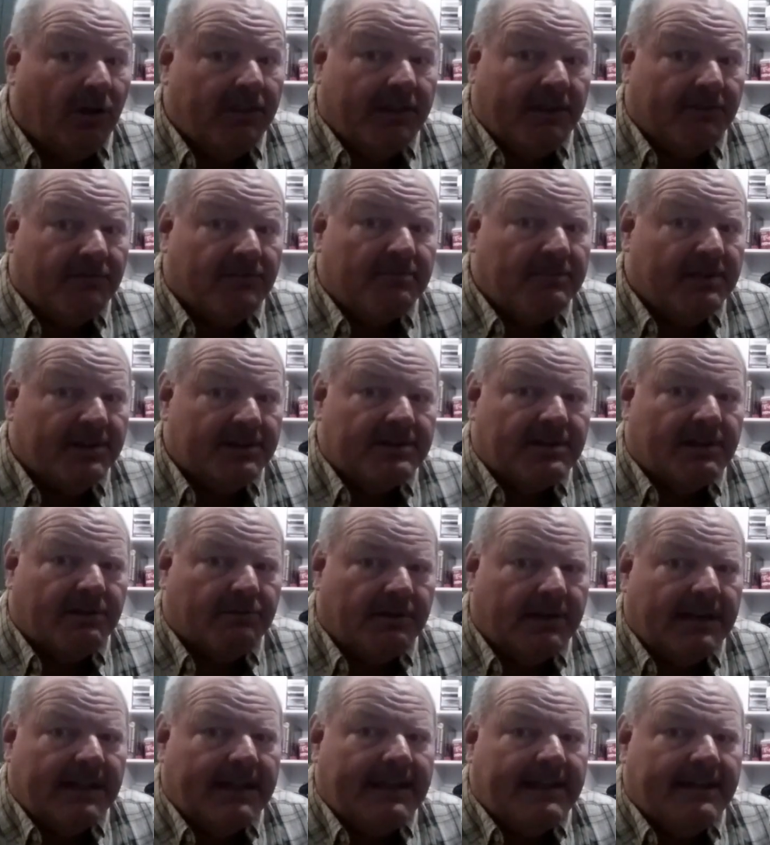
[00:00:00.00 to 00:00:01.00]
all the information I
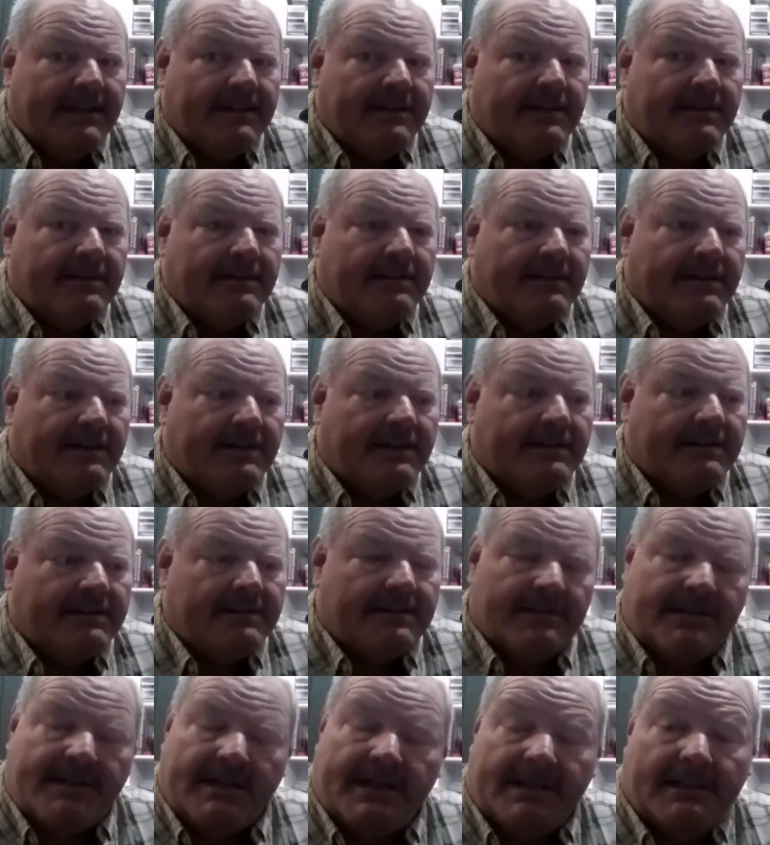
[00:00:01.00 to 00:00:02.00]
would need
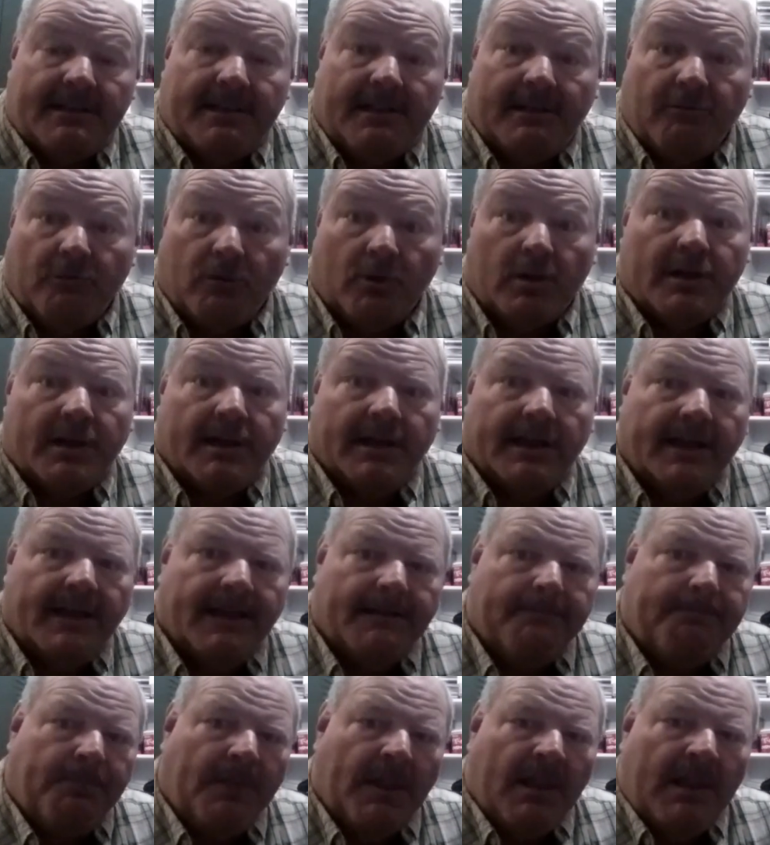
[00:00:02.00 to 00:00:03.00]
to get the thing working
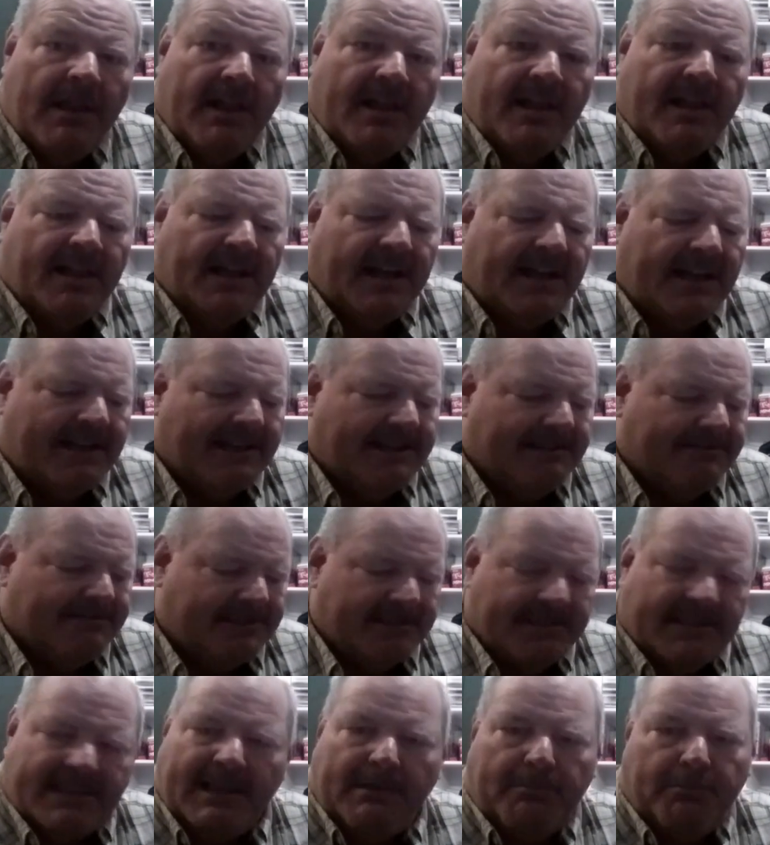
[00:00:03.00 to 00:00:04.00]
again.
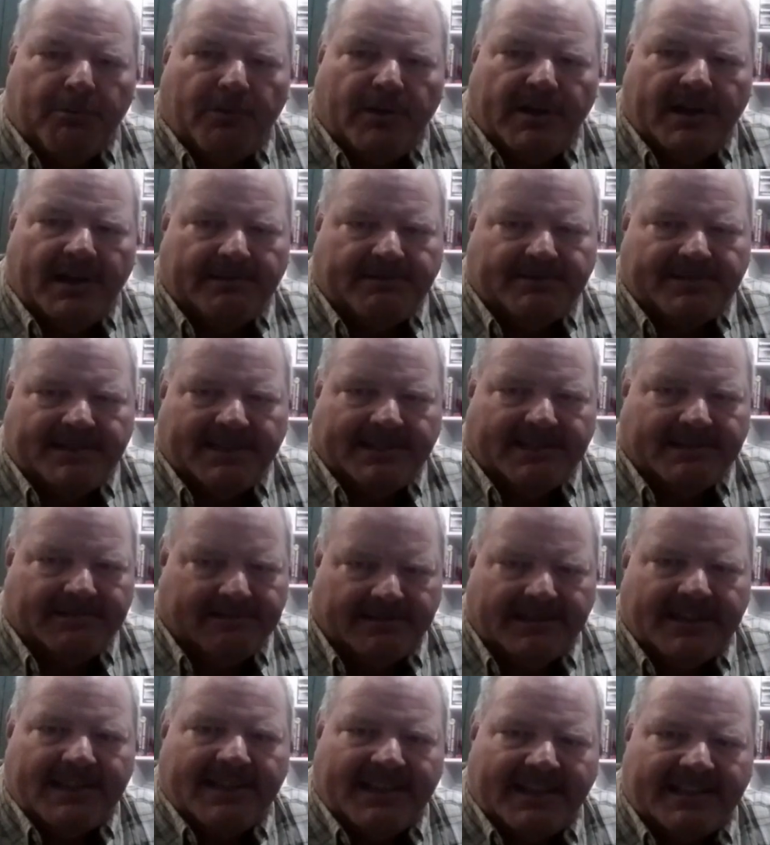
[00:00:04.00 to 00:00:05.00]
So at that point I was thinking,
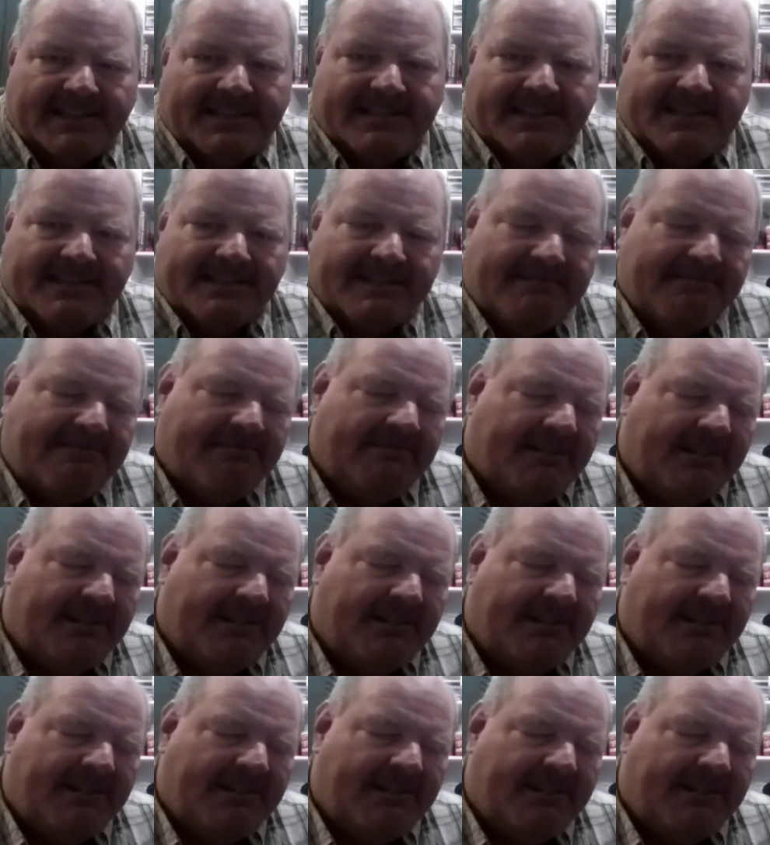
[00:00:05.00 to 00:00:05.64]
okay, that's,